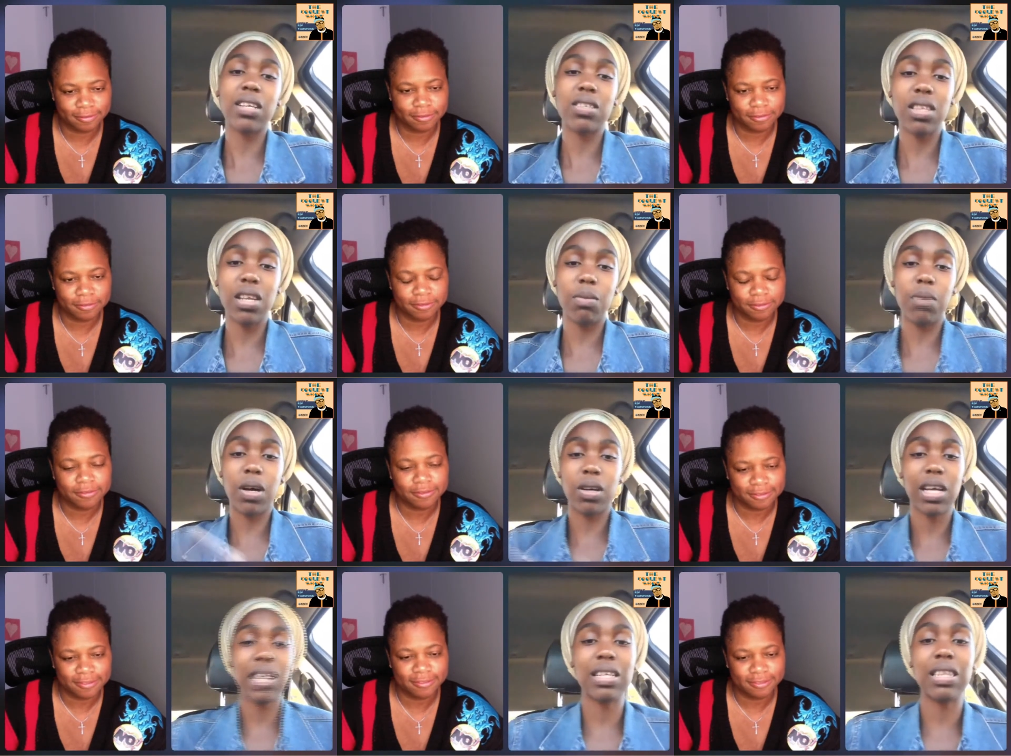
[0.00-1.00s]
Speaker 1: something I had to think
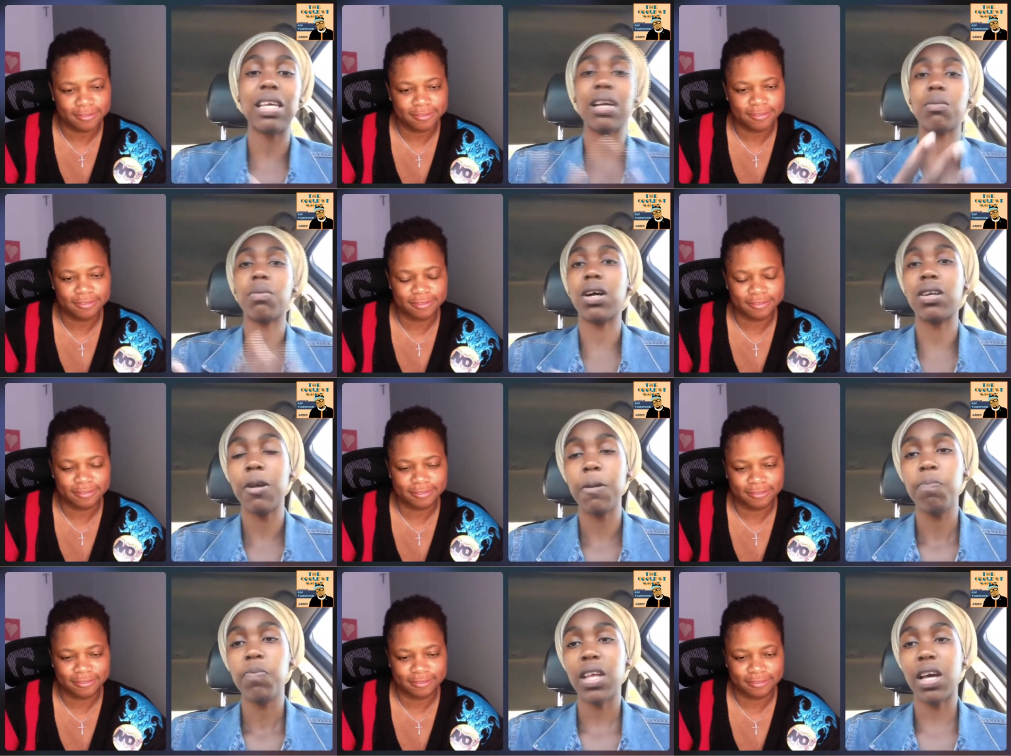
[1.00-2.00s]
about. I didn't think
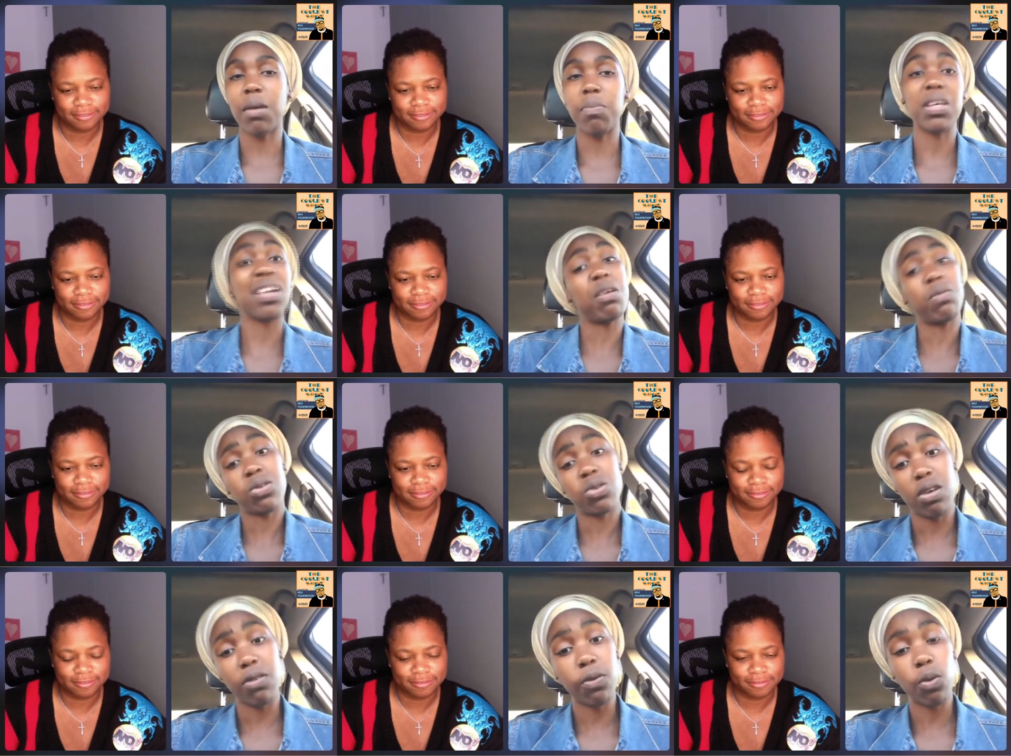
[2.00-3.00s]
about uh, being
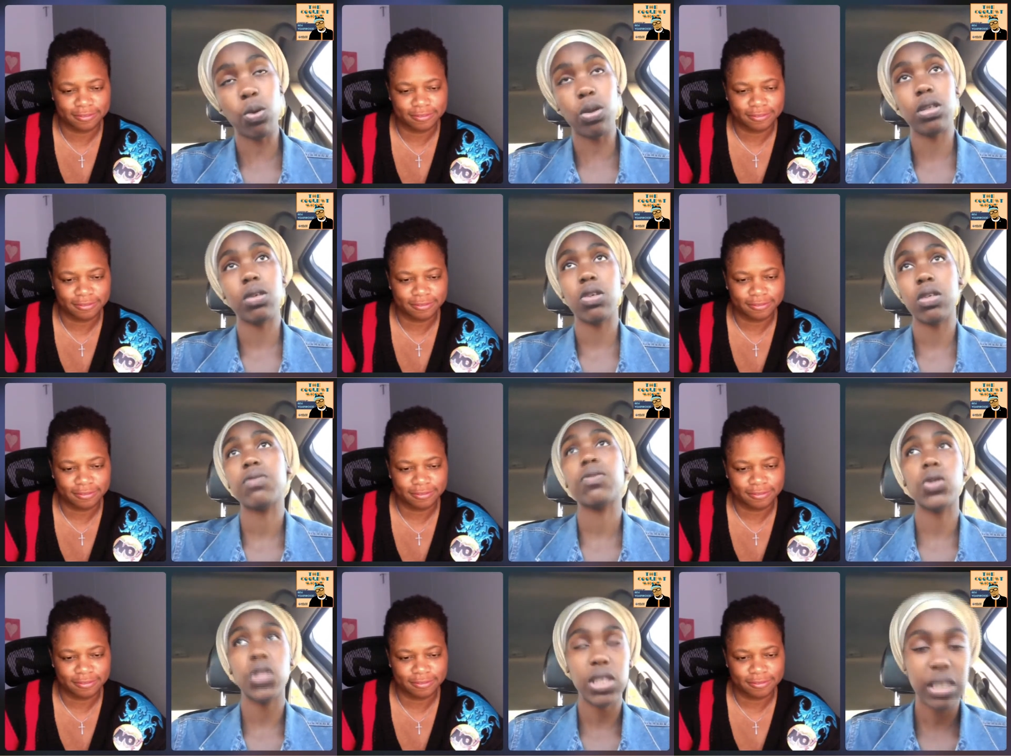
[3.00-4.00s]
able to afford
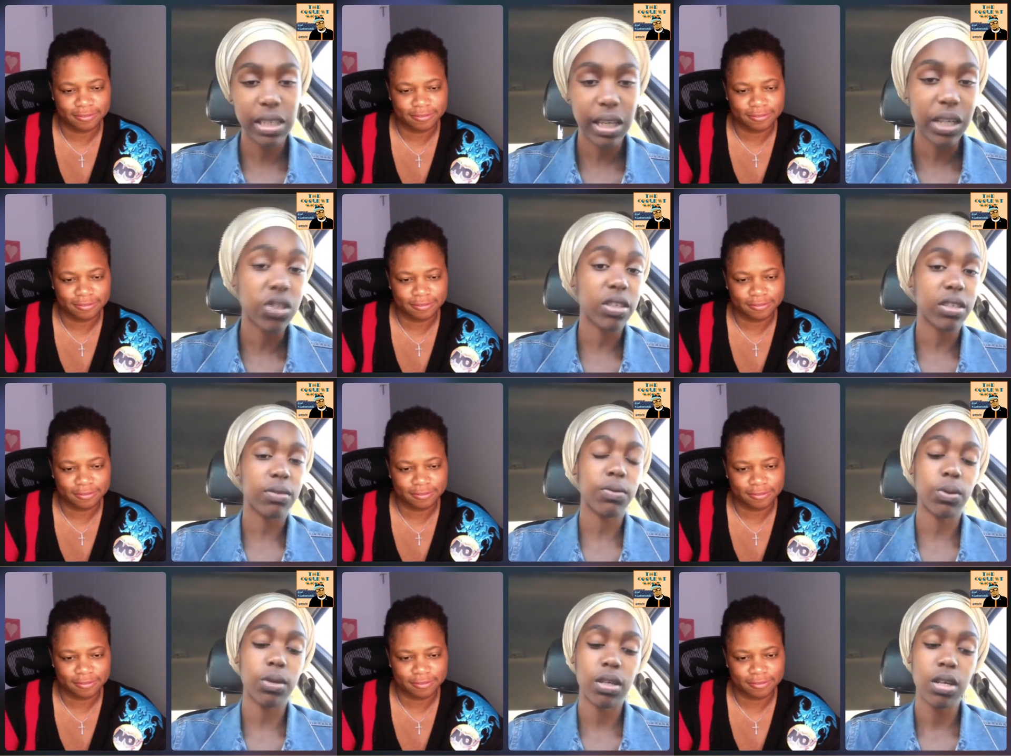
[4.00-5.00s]
because fortunately I
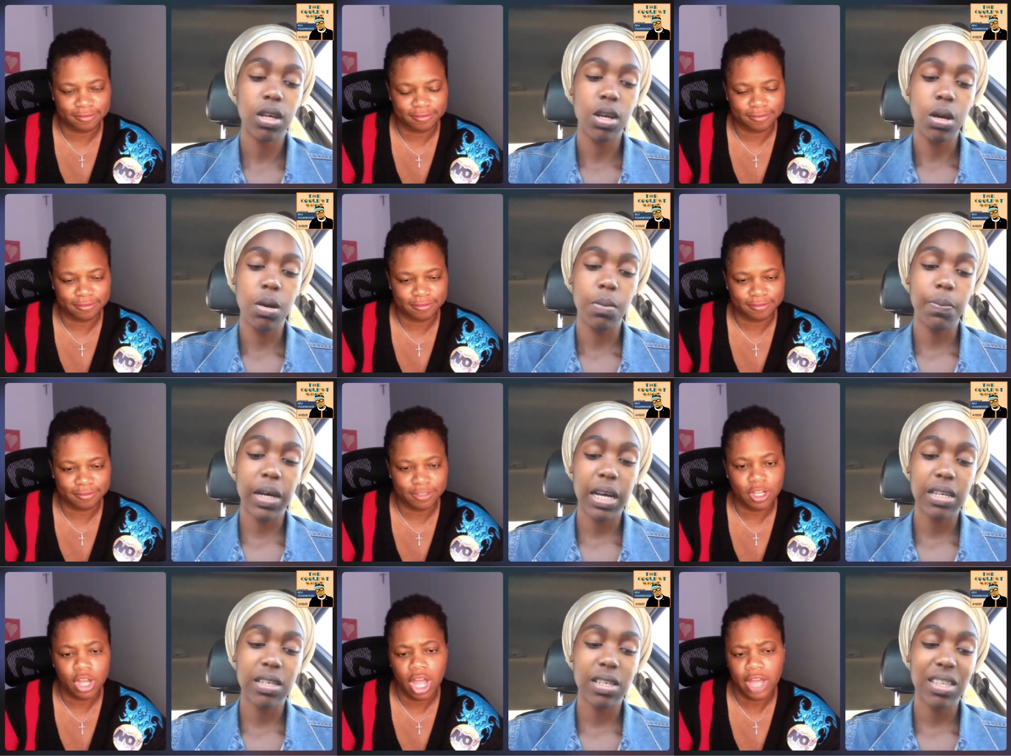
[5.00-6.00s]
could afford.
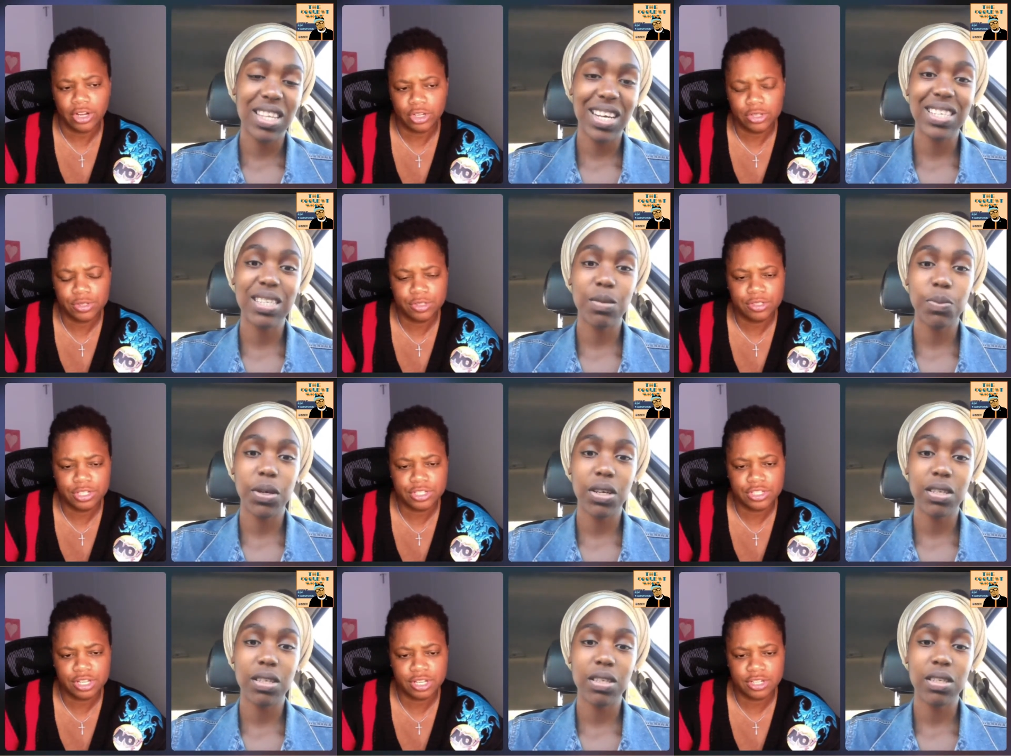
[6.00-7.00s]
Speaker 2: But and
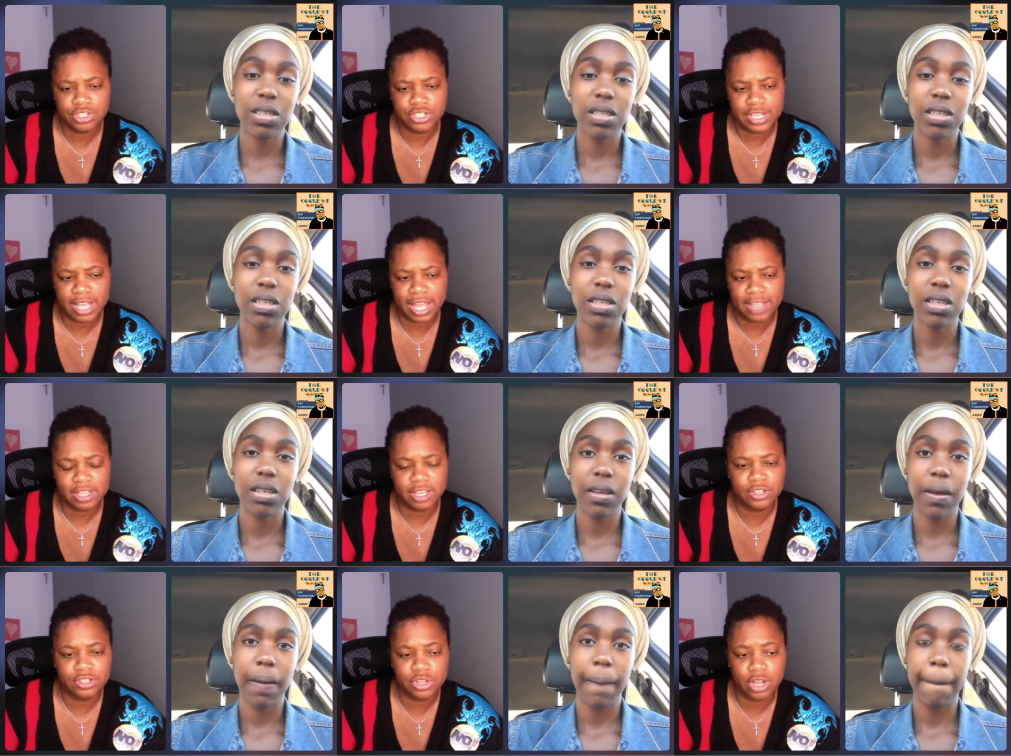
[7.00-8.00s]
just to, just to
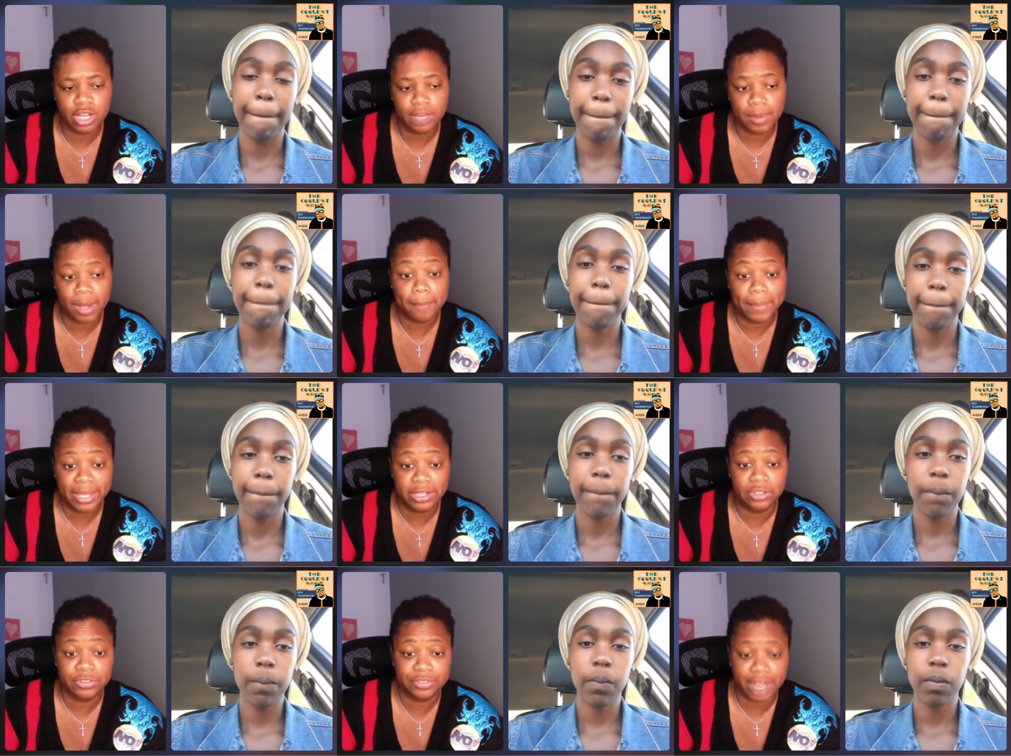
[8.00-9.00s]
ask, and you're talking about
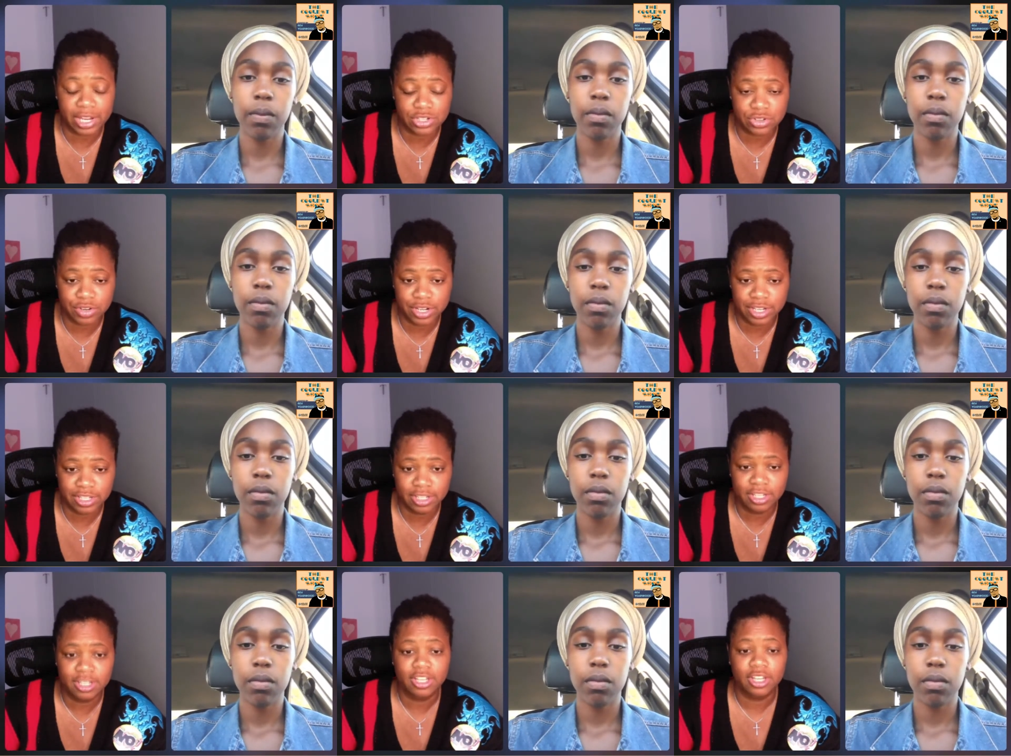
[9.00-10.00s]

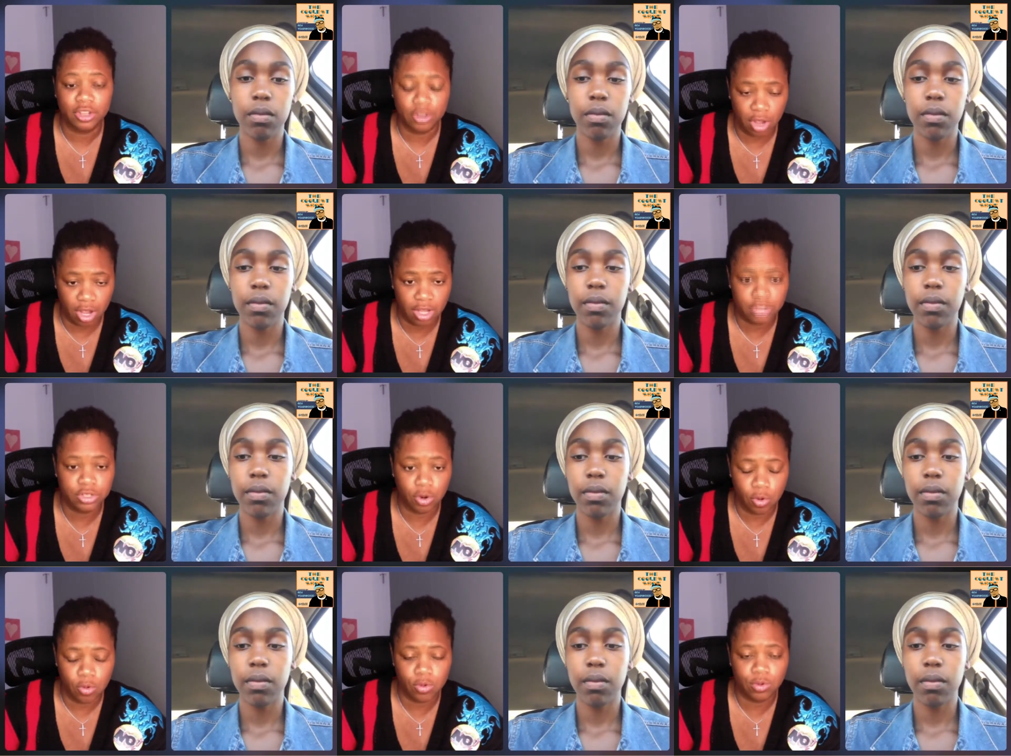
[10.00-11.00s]
manufacturing uh,
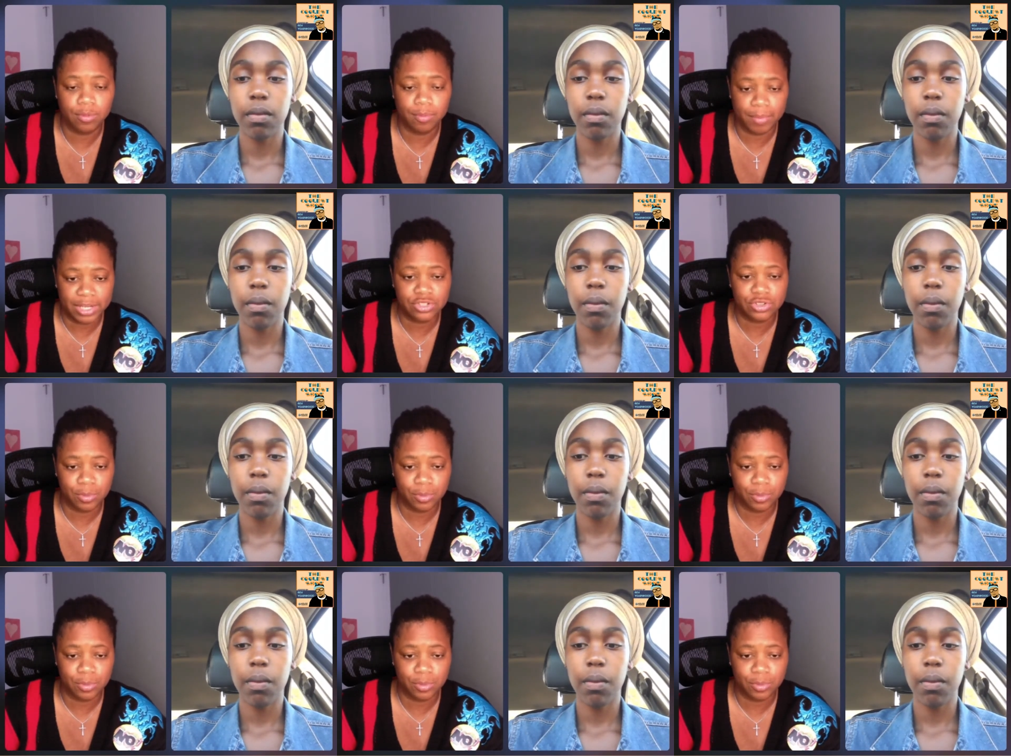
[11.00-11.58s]
your own